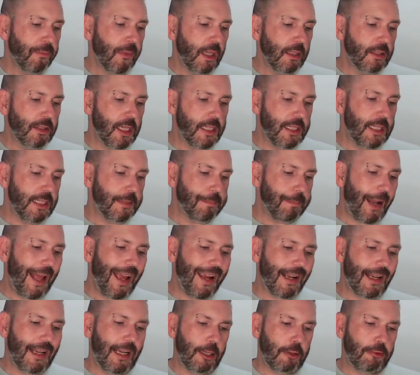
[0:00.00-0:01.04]
So this is
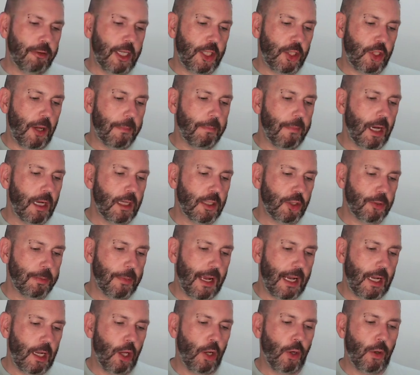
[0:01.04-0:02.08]
black licorice,
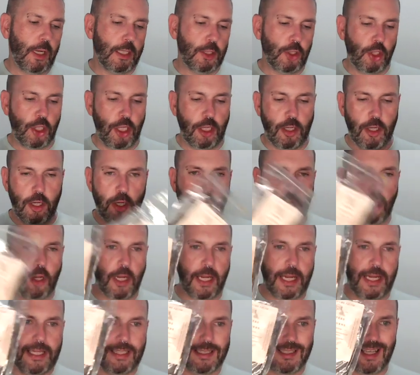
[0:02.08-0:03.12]
marshmallow and sugar
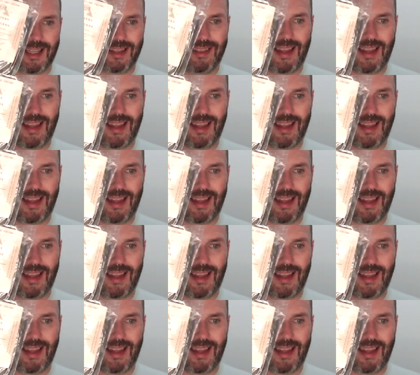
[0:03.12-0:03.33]
cookies, and